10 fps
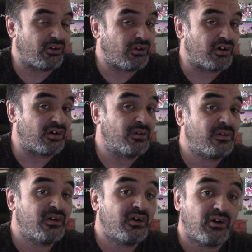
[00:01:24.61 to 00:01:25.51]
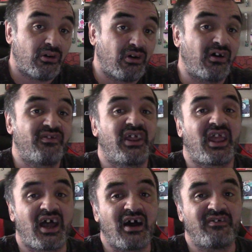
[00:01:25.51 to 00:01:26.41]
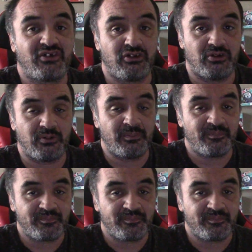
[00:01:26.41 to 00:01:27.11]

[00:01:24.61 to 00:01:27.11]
or or if they have to,